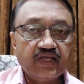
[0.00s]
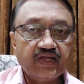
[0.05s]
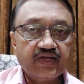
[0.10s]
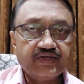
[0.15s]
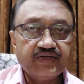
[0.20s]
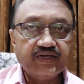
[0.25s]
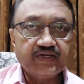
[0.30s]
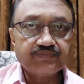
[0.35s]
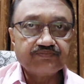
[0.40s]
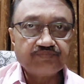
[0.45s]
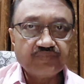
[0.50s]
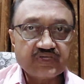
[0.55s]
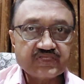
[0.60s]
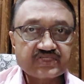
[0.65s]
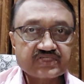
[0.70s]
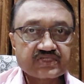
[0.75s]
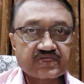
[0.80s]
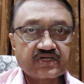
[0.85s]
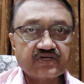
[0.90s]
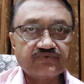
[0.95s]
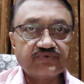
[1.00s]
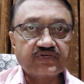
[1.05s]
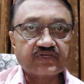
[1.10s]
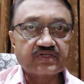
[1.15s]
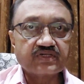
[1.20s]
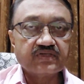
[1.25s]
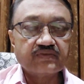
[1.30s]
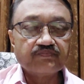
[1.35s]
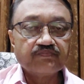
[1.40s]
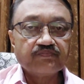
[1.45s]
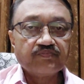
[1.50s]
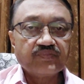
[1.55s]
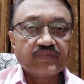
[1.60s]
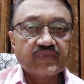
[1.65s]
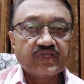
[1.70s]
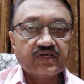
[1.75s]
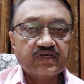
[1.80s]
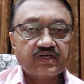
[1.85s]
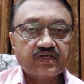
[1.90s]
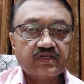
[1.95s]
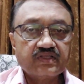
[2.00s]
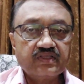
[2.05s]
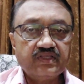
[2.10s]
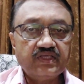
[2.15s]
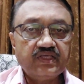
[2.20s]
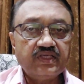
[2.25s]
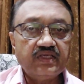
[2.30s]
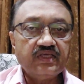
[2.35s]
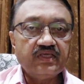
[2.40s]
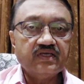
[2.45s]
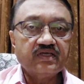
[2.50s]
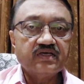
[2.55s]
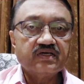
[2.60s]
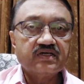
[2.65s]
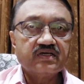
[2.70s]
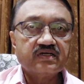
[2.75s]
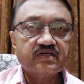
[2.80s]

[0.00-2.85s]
and it must cover the